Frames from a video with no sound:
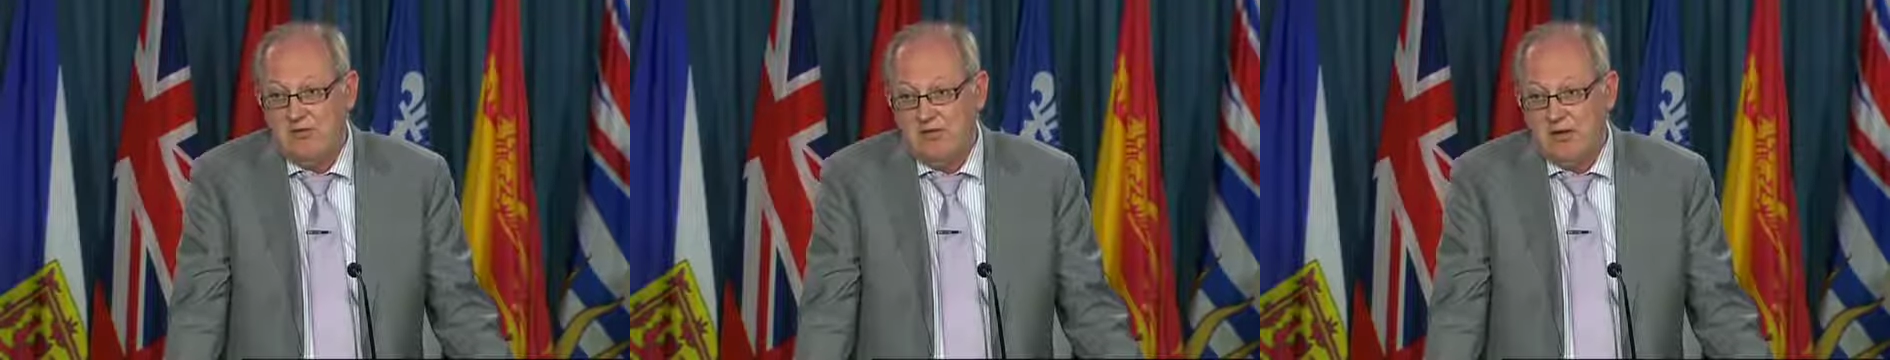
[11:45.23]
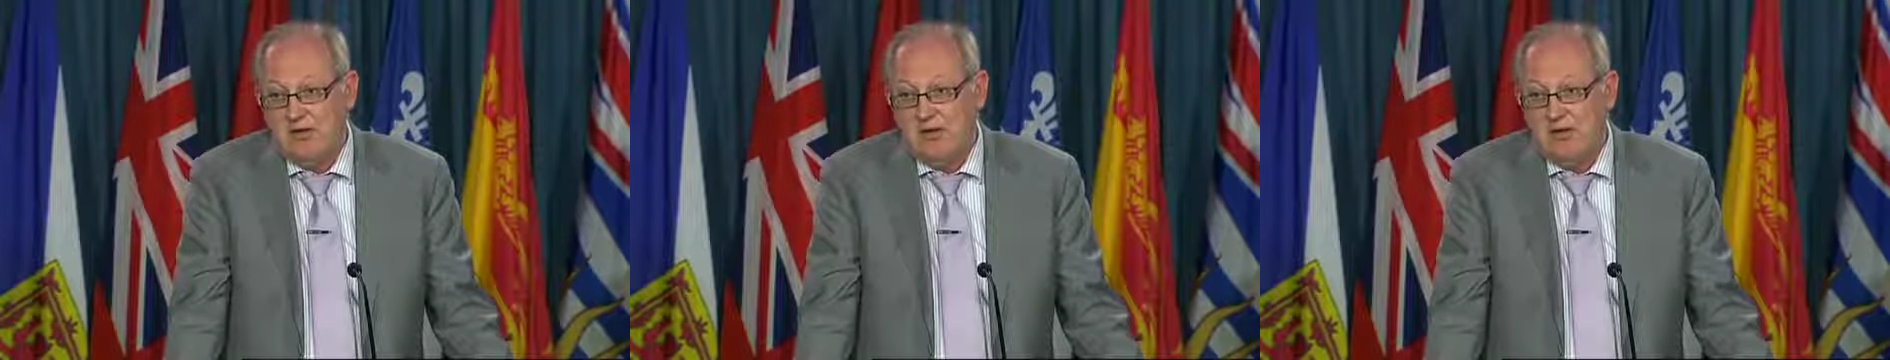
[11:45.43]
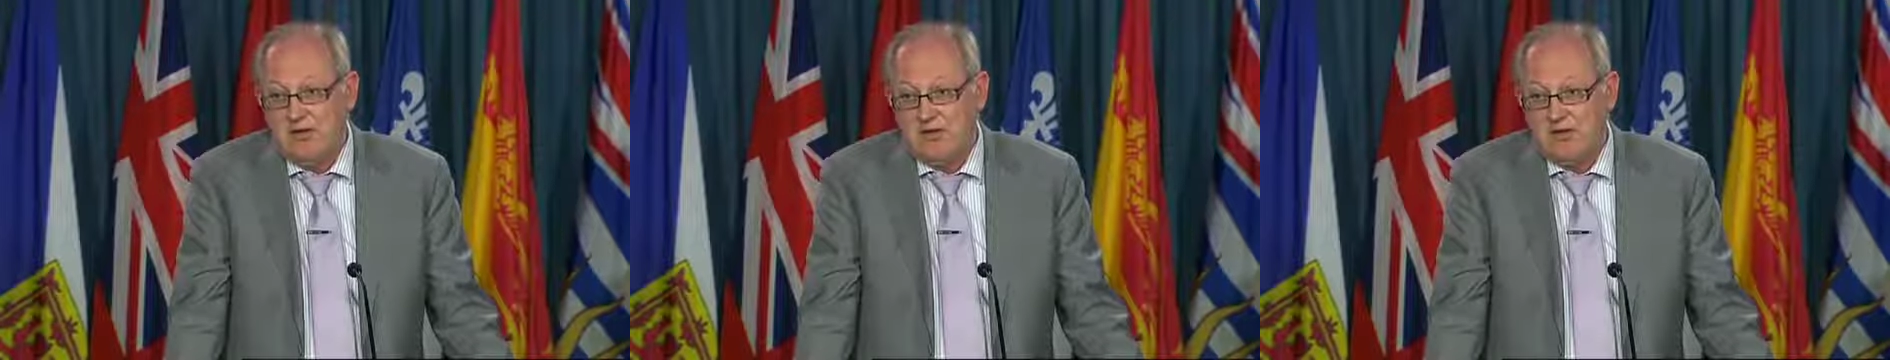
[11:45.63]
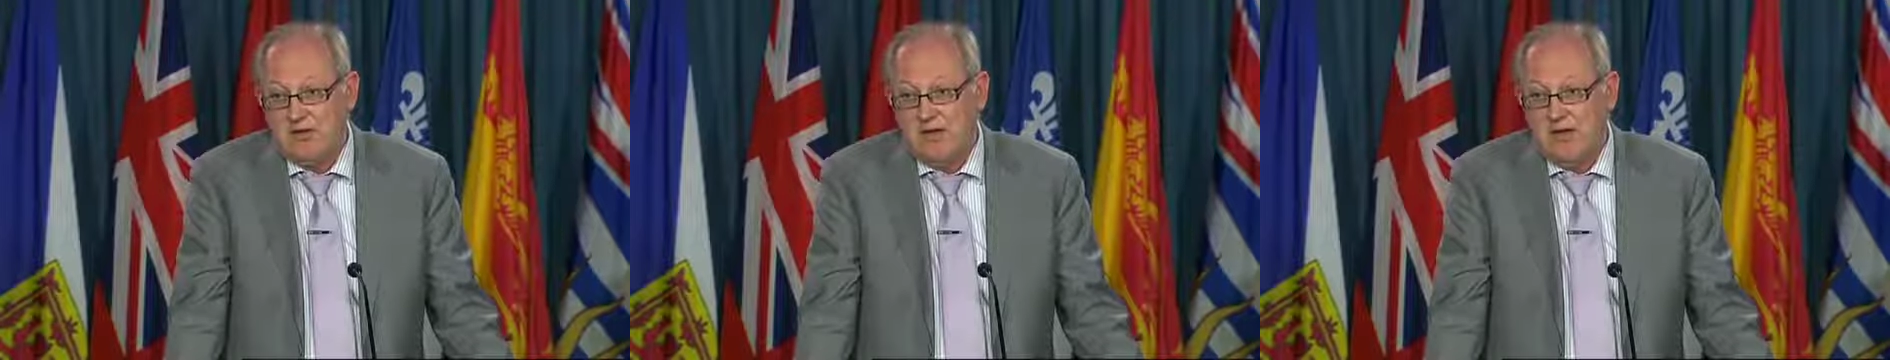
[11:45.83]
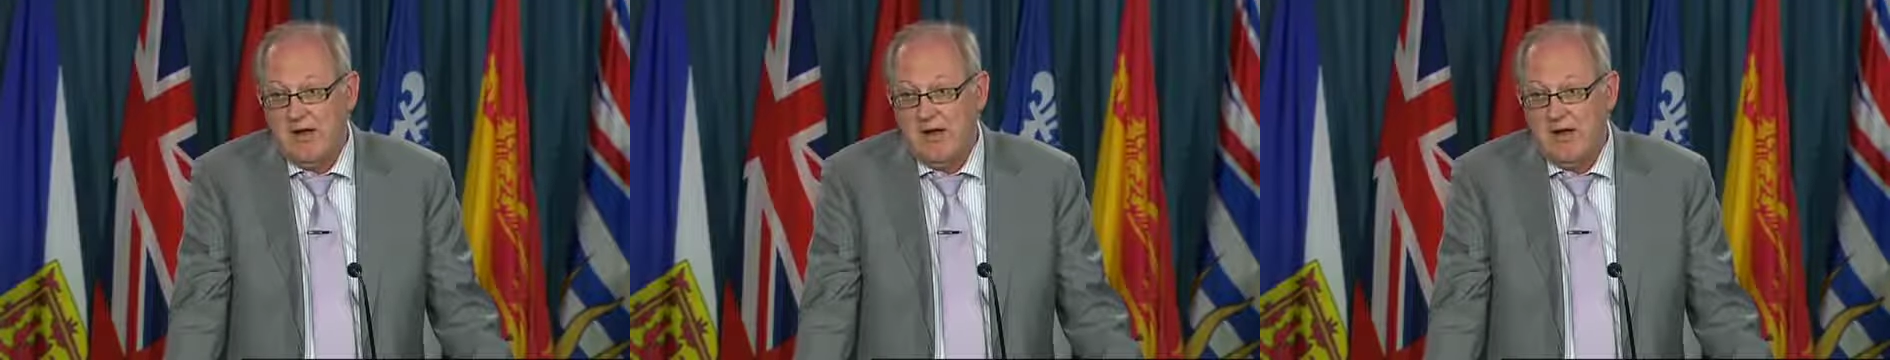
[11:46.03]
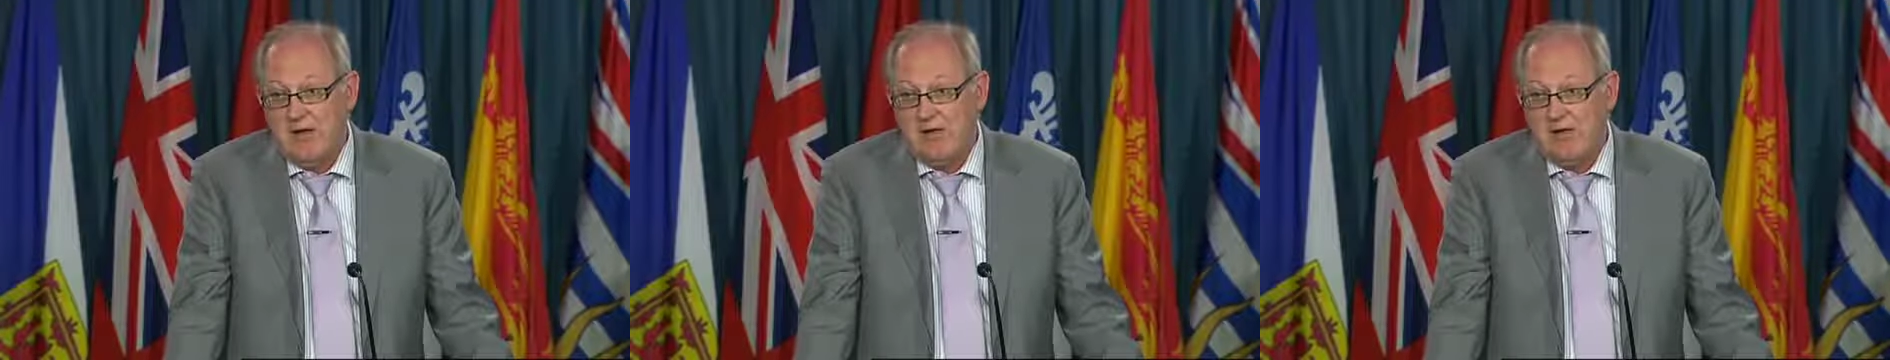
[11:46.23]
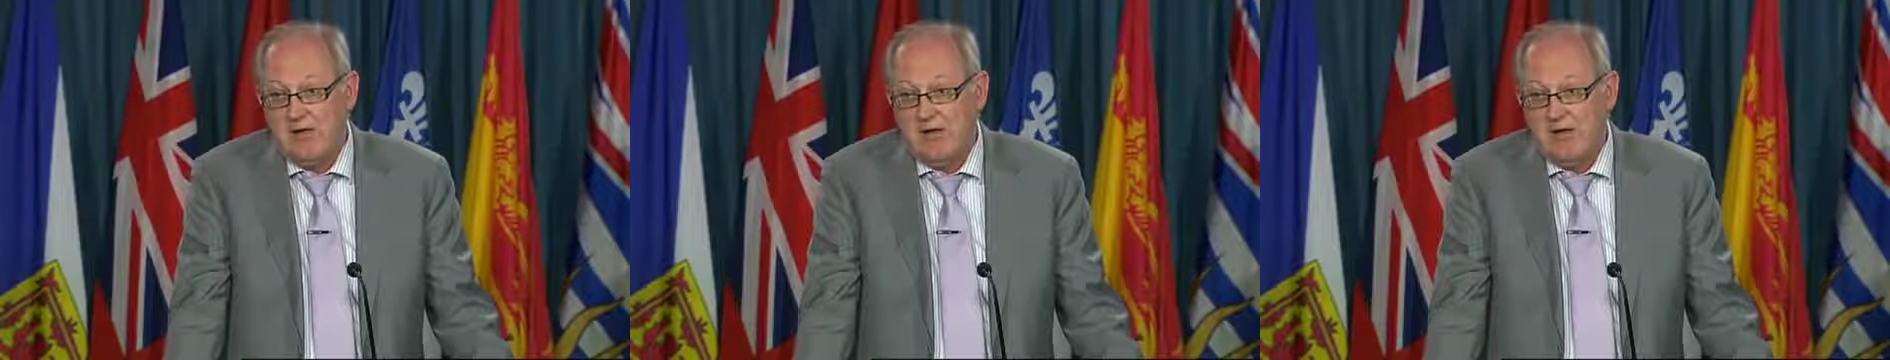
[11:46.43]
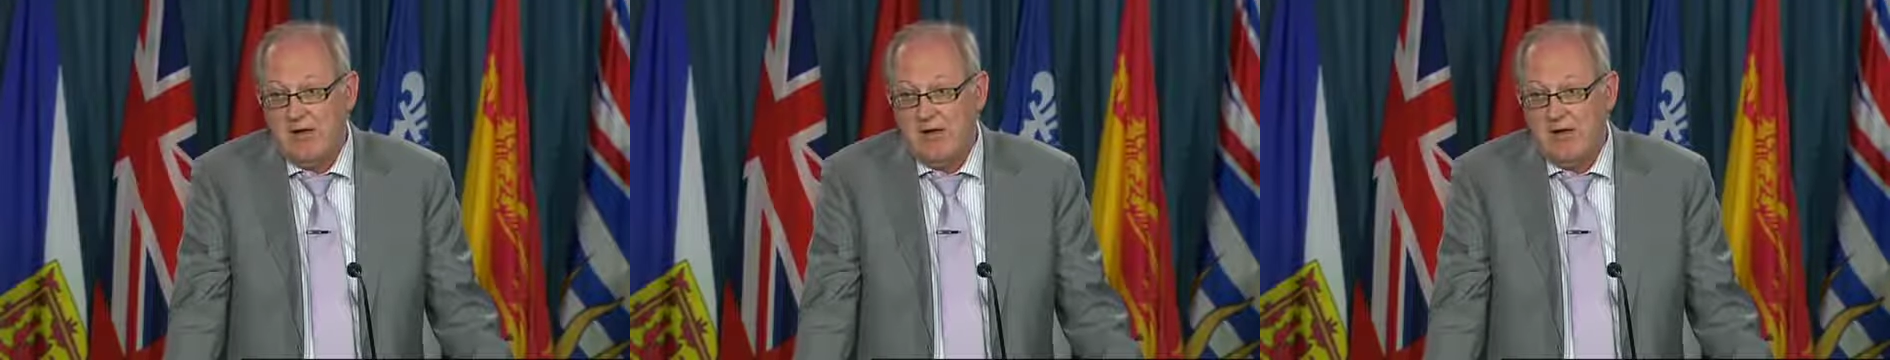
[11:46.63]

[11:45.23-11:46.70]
psychiatric care